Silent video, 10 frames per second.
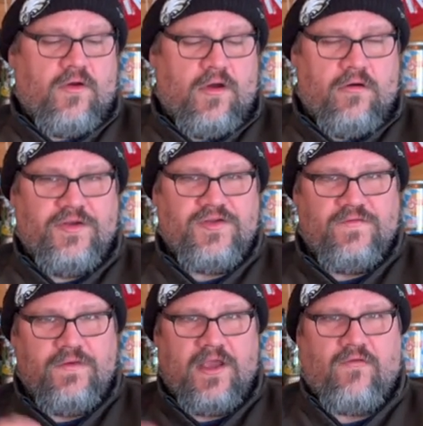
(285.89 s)
oranges
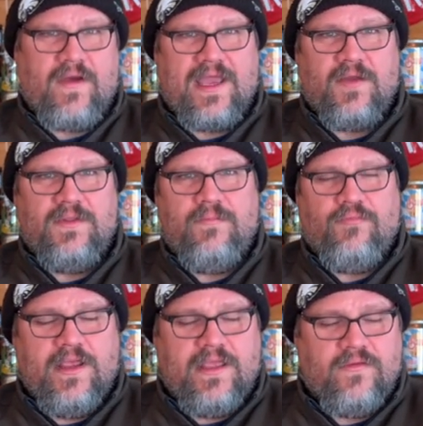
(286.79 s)
where you crack them and they
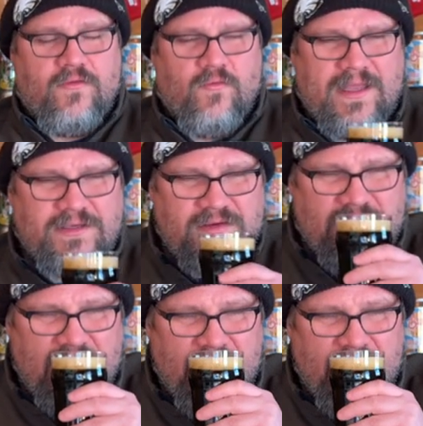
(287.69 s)
break into the wedges.